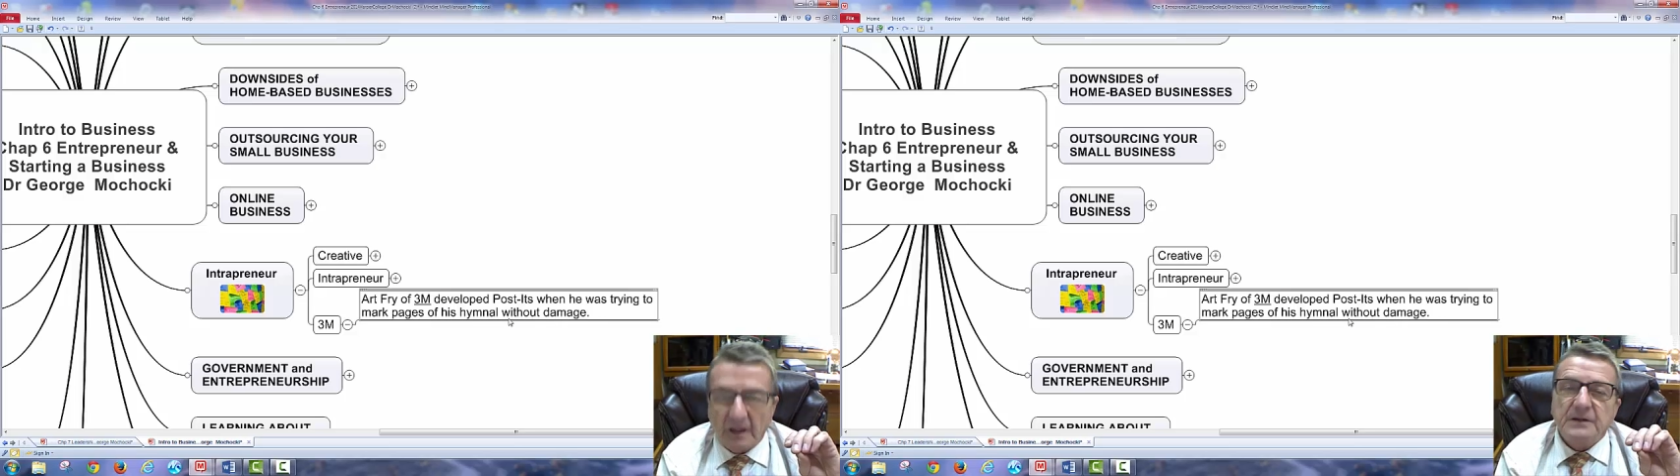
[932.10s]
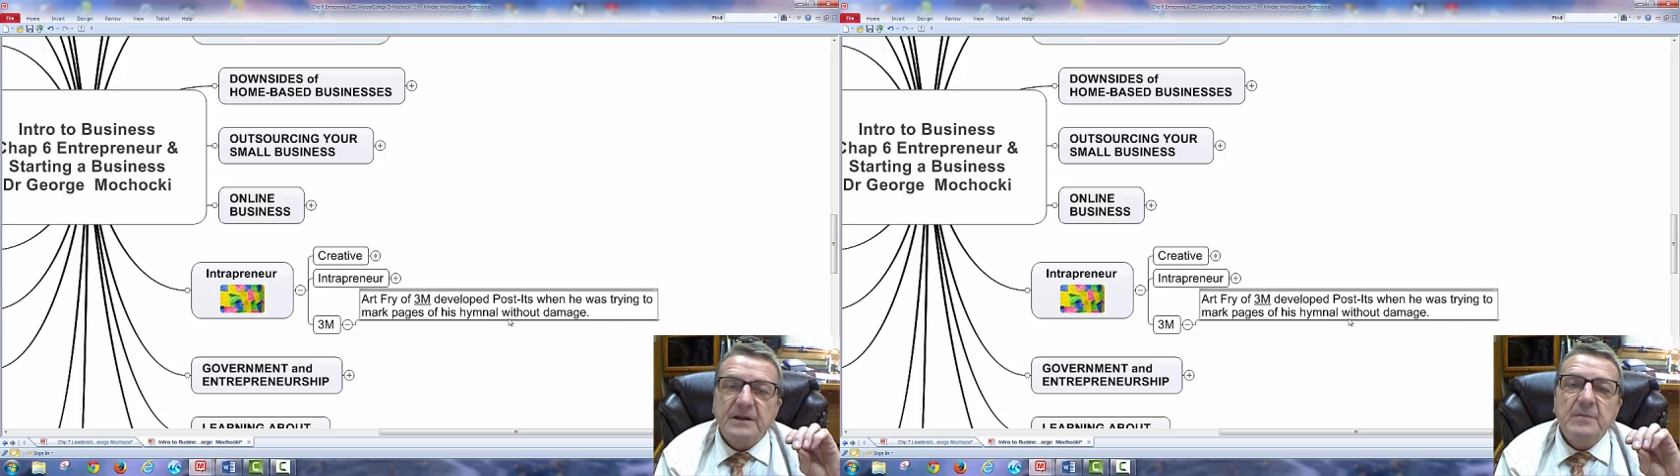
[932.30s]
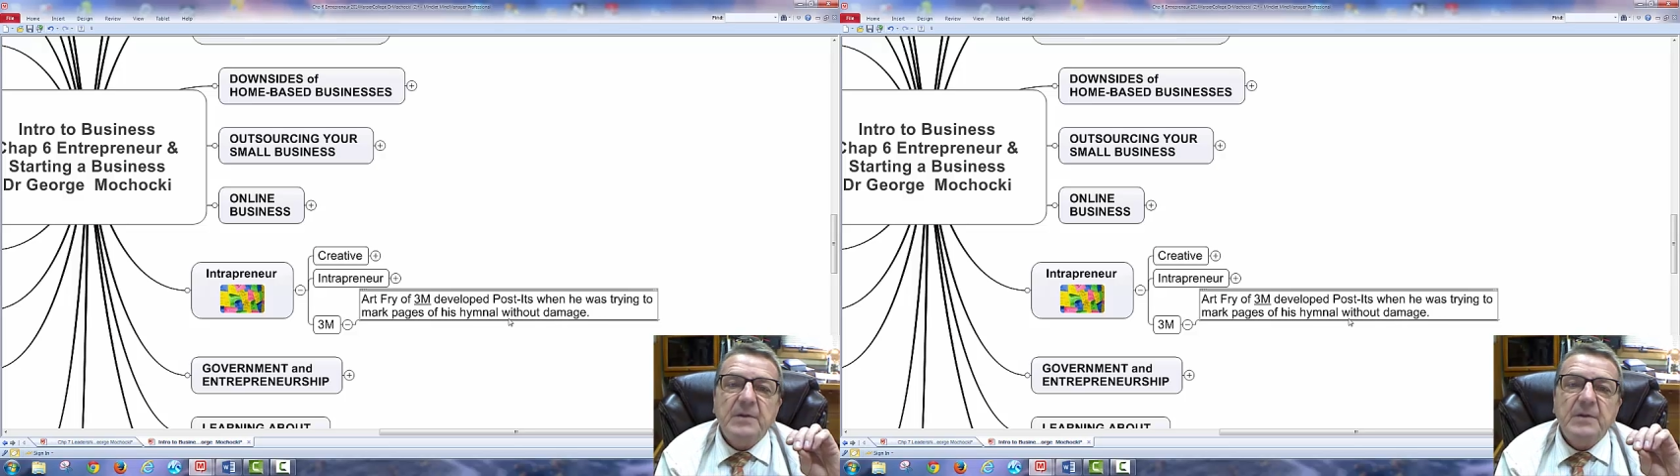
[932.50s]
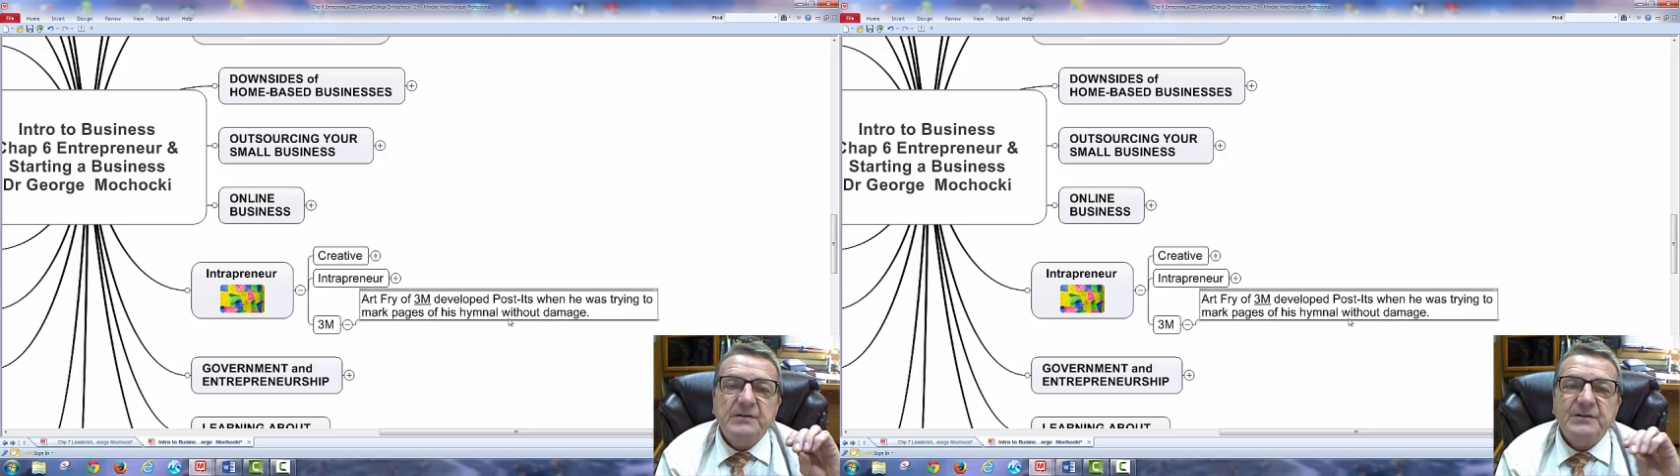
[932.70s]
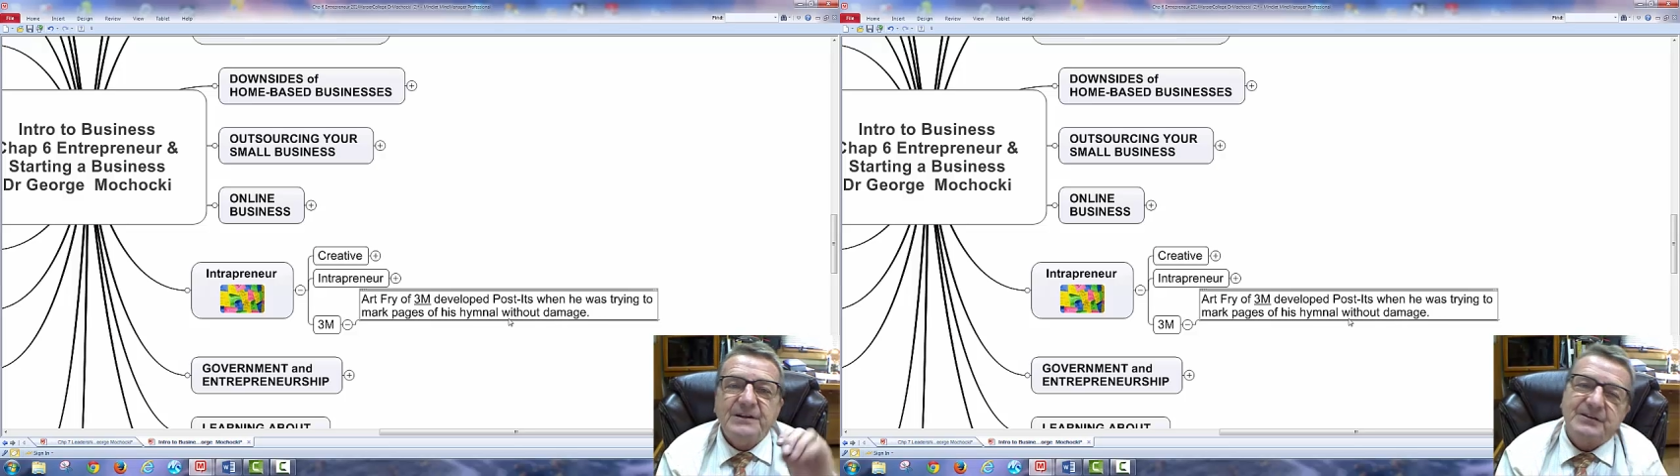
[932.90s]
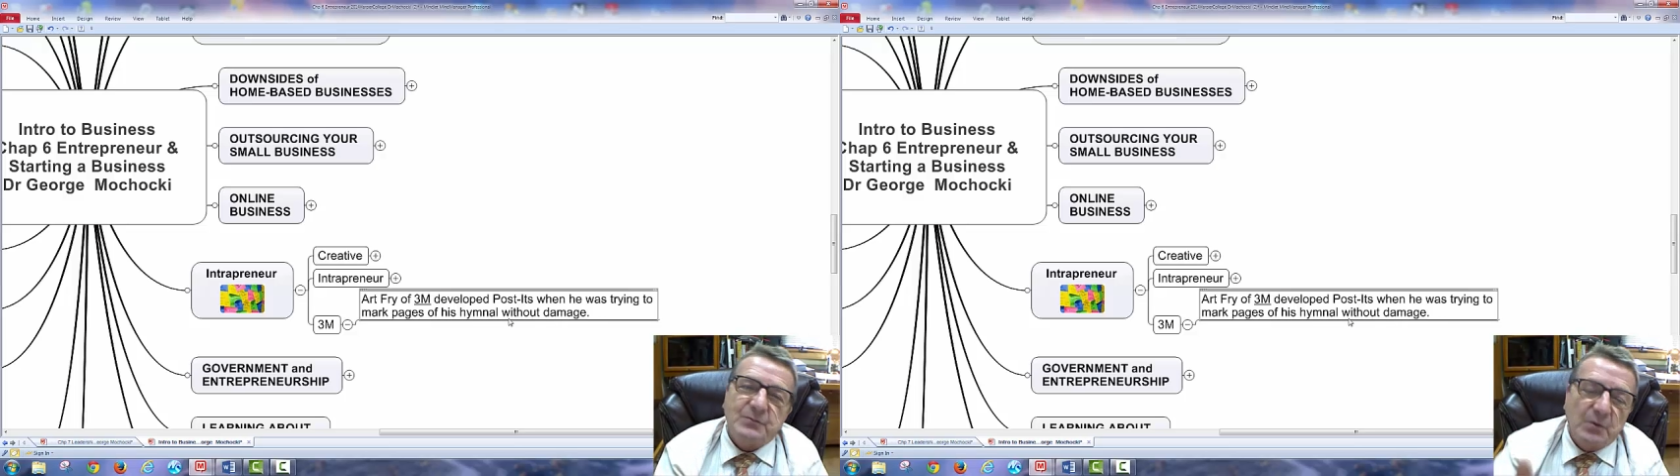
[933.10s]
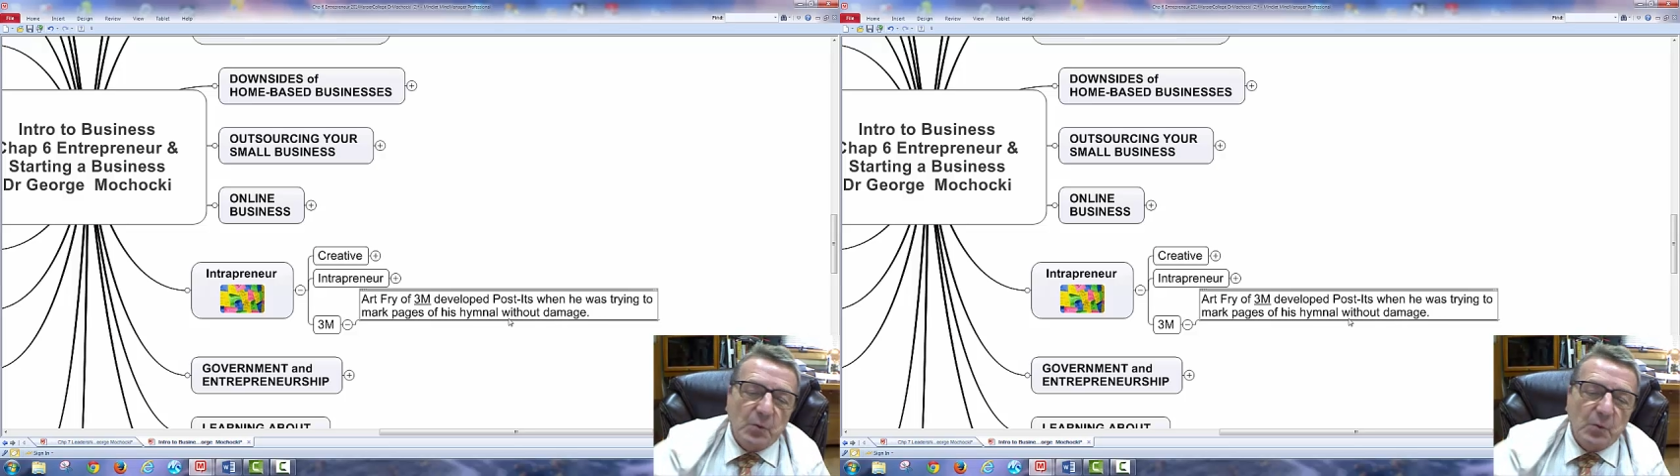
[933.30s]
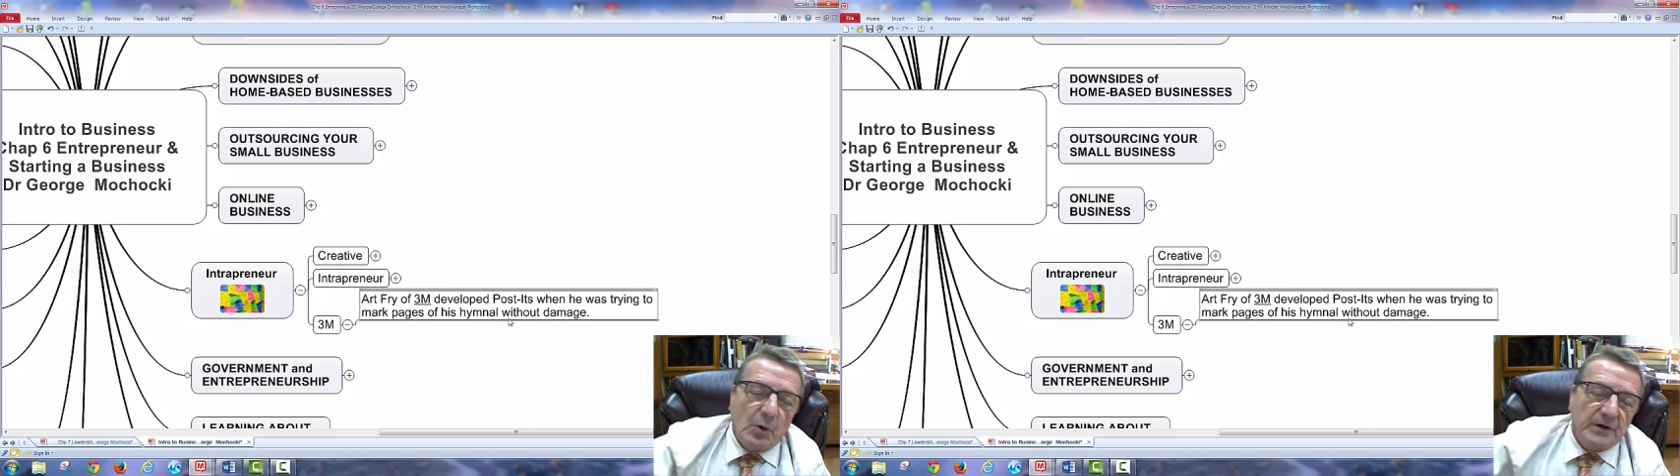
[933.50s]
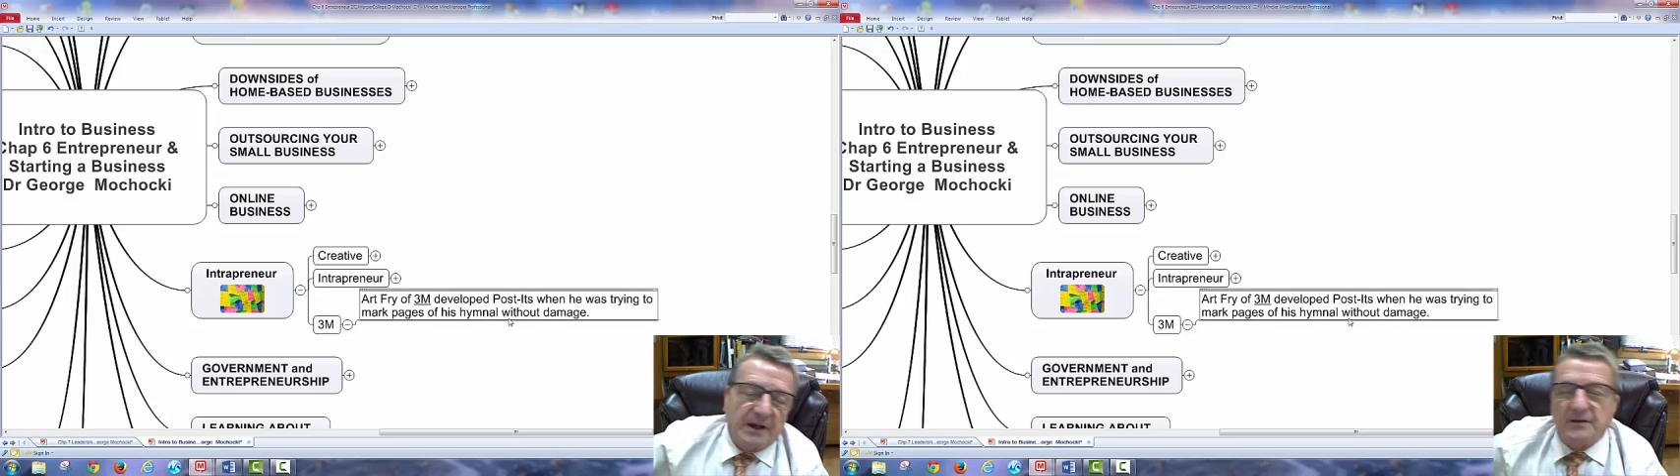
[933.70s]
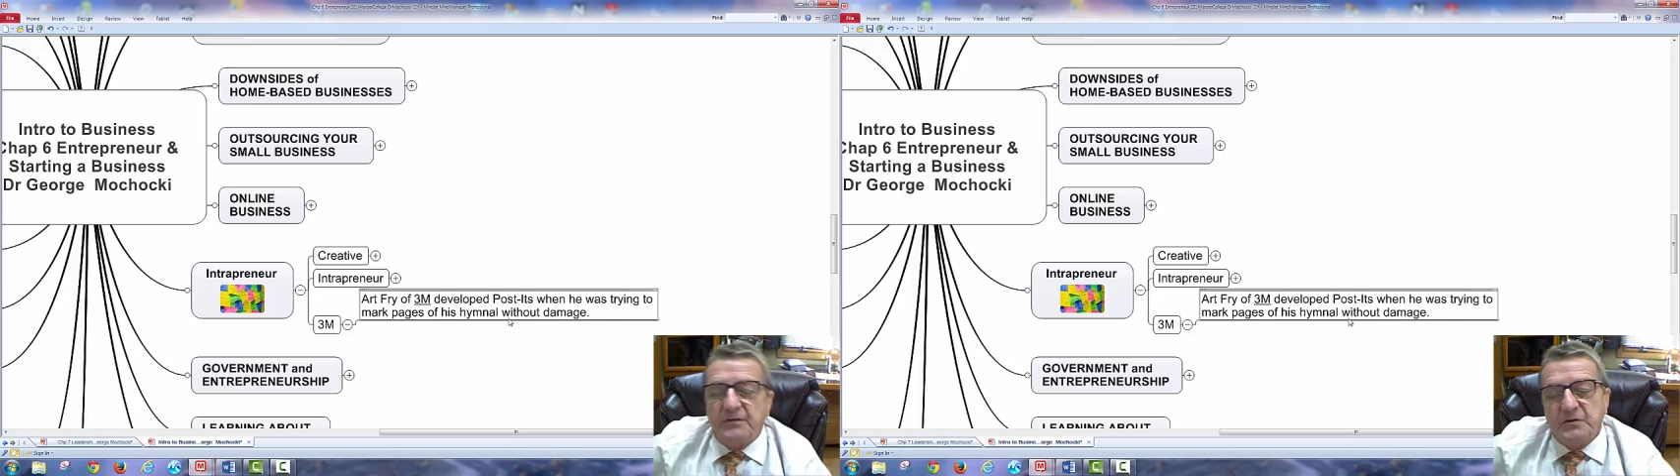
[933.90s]
They basically have to reward that
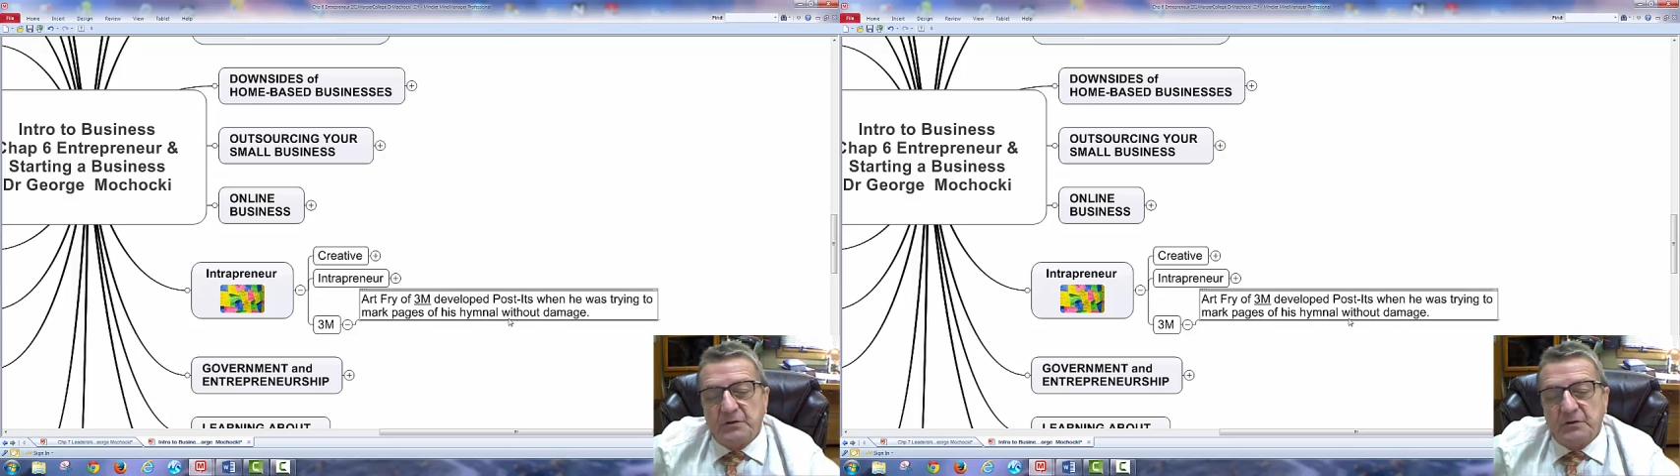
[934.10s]
individual.